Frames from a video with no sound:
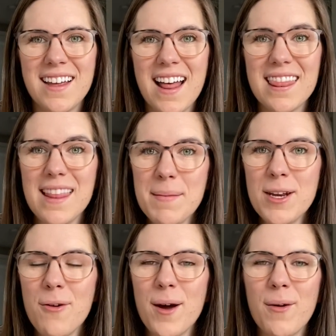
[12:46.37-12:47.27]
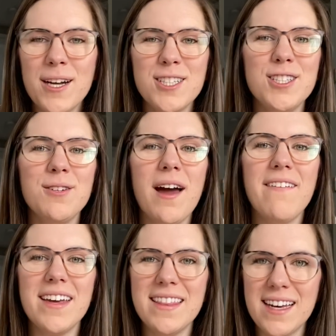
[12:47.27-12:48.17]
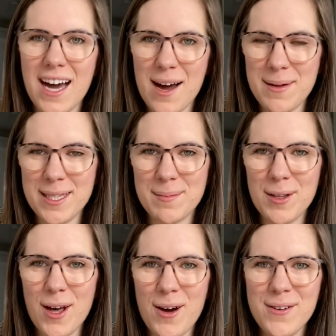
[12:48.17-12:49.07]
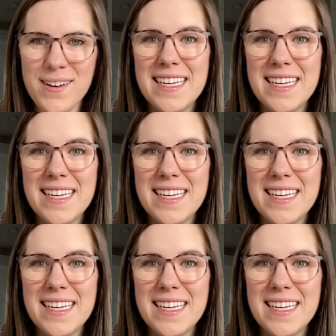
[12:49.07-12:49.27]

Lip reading: Let me know what questions you have in the comments below.